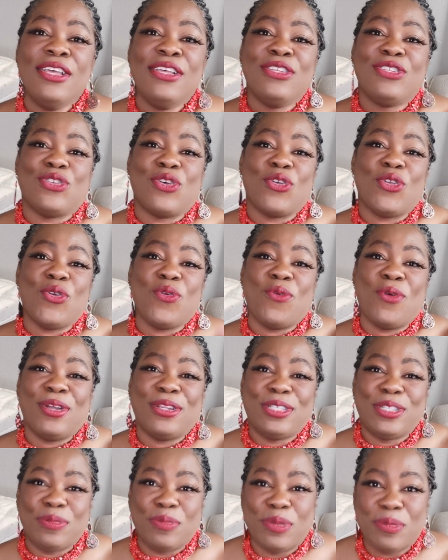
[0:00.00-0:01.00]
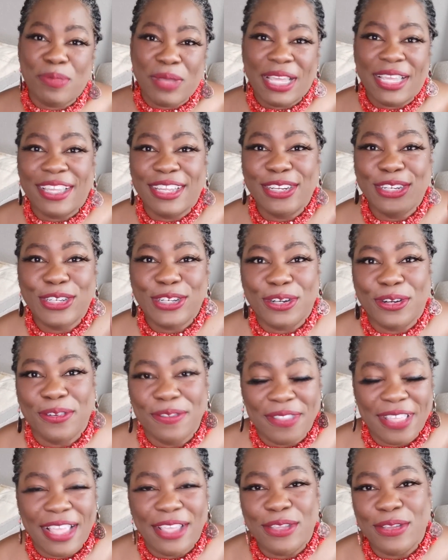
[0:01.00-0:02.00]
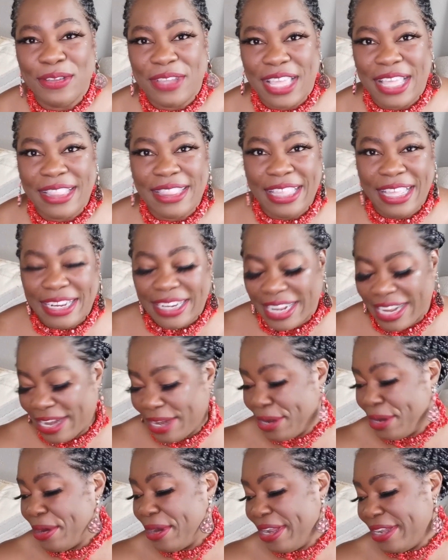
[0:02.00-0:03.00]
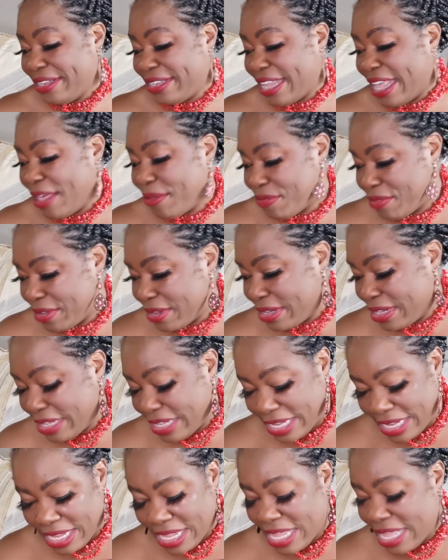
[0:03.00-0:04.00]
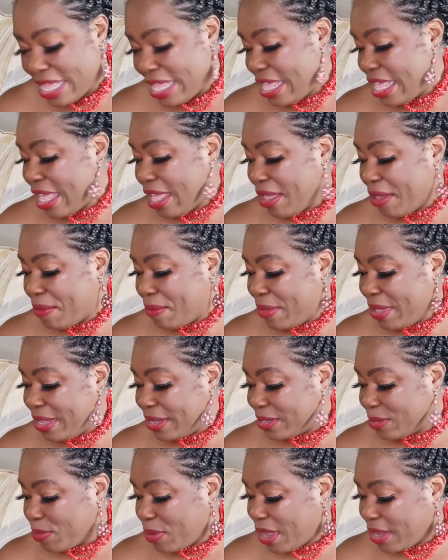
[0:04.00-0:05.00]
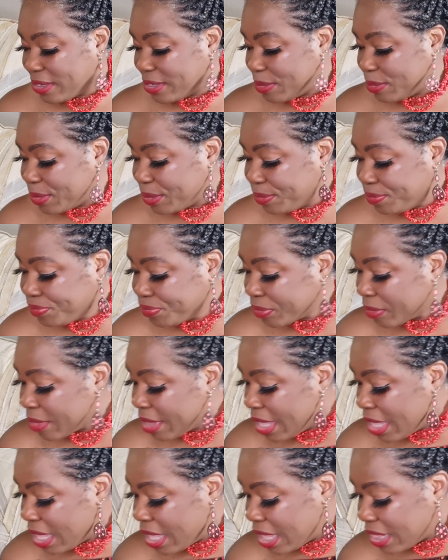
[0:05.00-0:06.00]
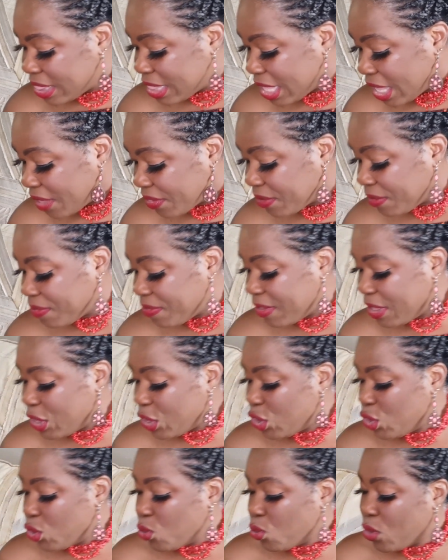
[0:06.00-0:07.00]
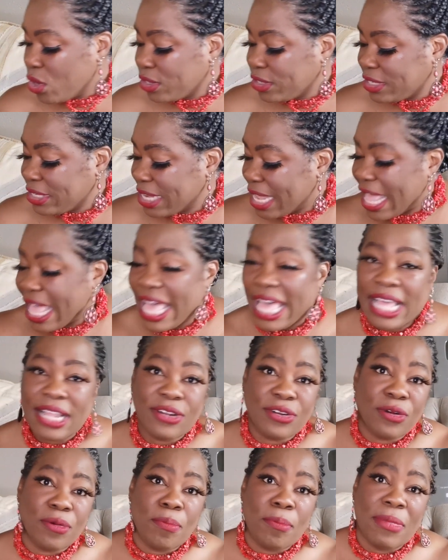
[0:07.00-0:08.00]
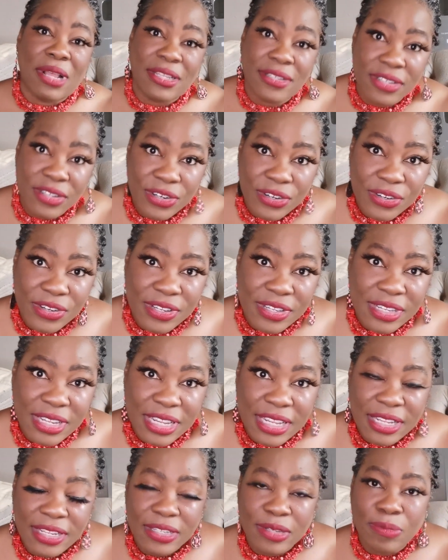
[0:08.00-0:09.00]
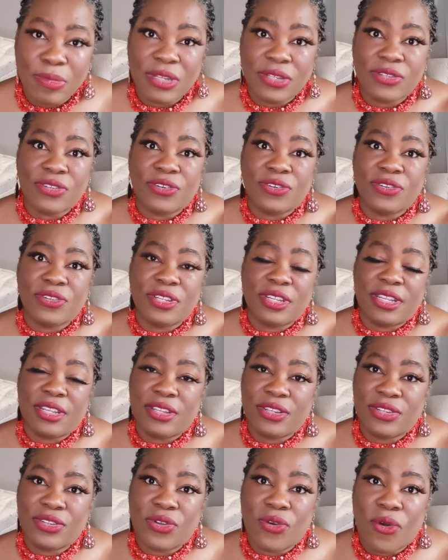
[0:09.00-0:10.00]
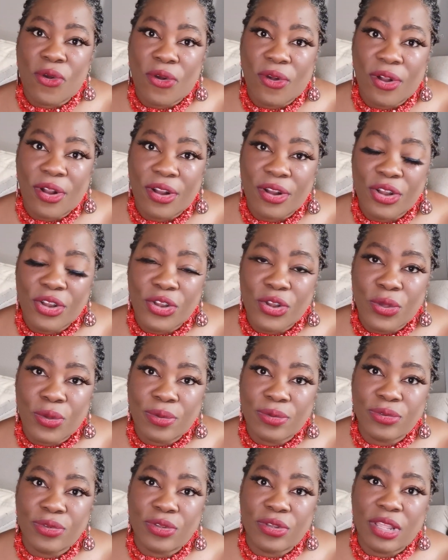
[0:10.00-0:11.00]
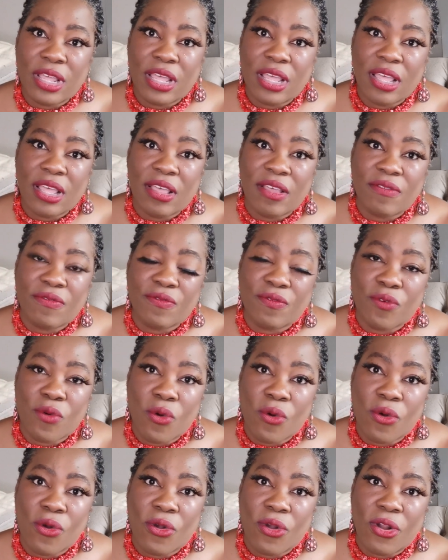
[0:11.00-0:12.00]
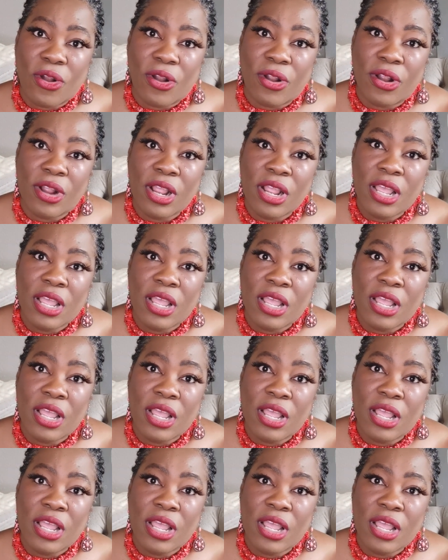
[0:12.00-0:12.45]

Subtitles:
So you want to be making sure that you get that hair as ethically as possible. The other thing you want to add are mustard seeds. Mustard seeds are known for